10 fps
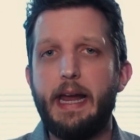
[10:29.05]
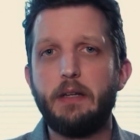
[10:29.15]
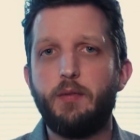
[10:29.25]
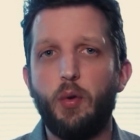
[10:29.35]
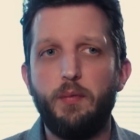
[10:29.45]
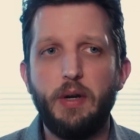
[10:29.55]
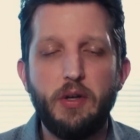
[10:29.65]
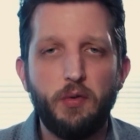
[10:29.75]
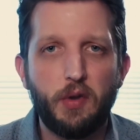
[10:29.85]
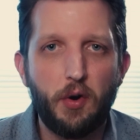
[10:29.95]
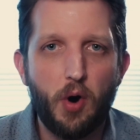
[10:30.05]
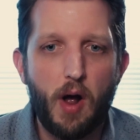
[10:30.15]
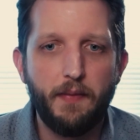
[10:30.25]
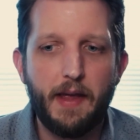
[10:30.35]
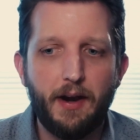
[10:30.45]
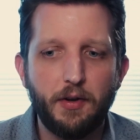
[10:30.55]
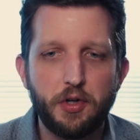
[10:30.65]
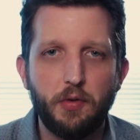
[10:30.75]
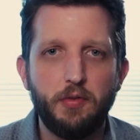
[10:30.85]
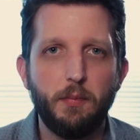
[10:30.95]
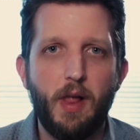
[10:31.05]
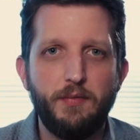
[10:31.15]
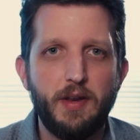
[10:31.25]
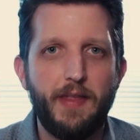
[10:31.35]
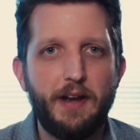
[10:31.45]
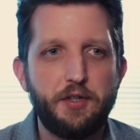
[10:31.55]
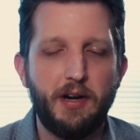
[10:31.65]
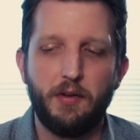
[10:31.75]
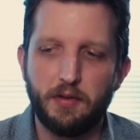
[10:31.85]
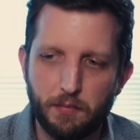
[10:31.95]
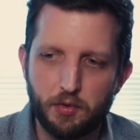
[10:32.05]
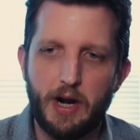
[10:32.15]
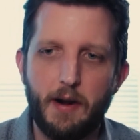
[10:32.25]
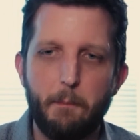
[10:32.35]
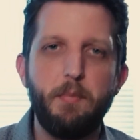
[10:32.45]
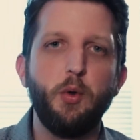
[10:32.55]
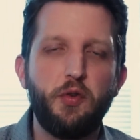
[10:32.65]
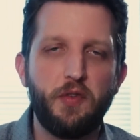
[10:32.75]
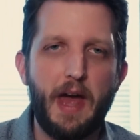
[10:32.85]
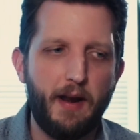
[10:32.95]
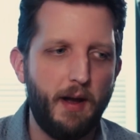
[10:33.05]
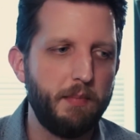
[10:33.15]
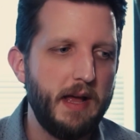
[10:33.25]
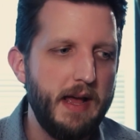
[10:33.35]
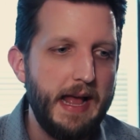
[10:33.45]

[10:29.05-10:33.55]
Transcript: handful of videos that are on there. Show some love to that channel, because I'm trying to boost that up.